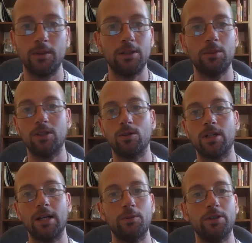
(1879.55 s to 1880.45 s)
we don't
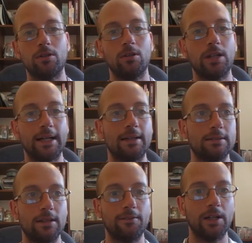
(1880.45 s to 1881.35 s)
look at that, we just look at
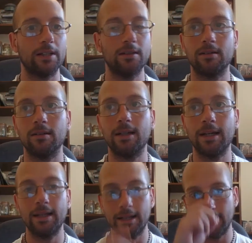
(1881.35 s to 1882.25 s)
the facts,
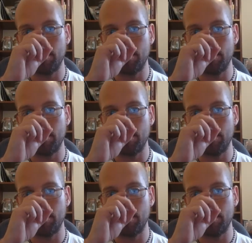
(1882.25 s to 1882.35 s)
okay?